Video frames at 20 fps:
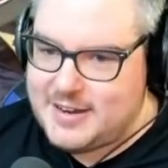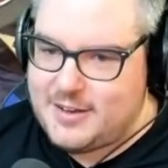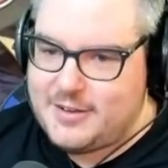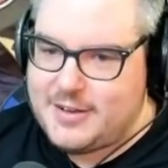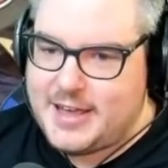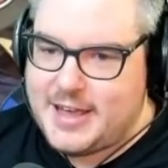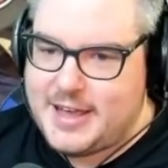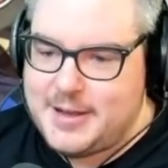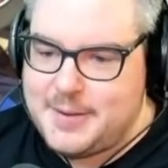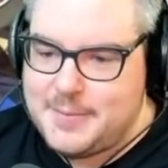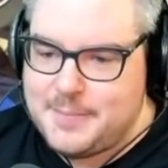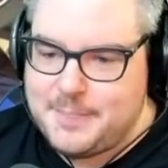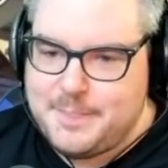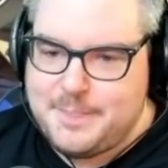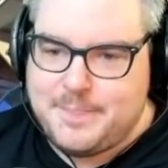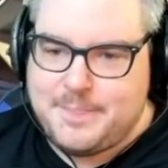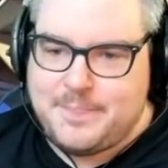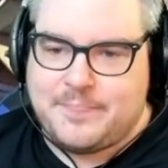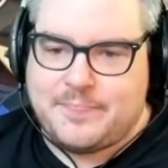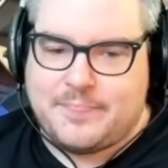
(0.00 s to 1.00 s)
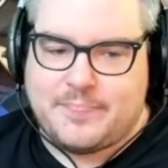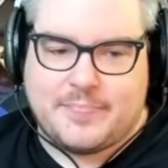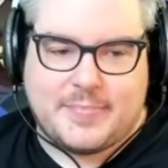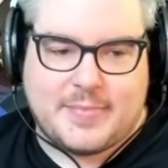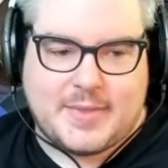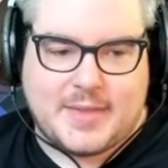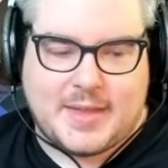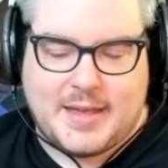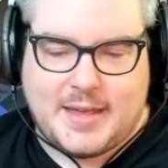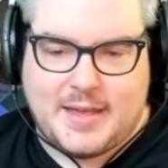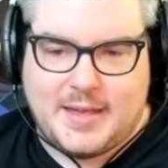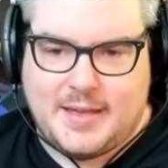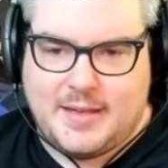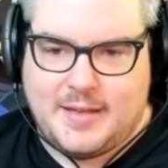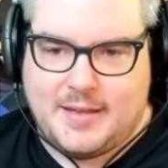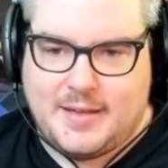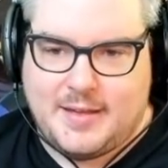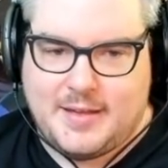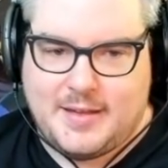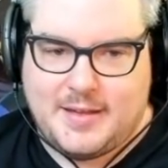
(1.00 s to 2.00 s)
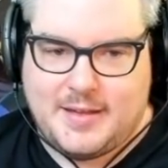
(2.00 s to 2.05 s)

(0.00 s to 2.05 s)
Okay. Life ends here.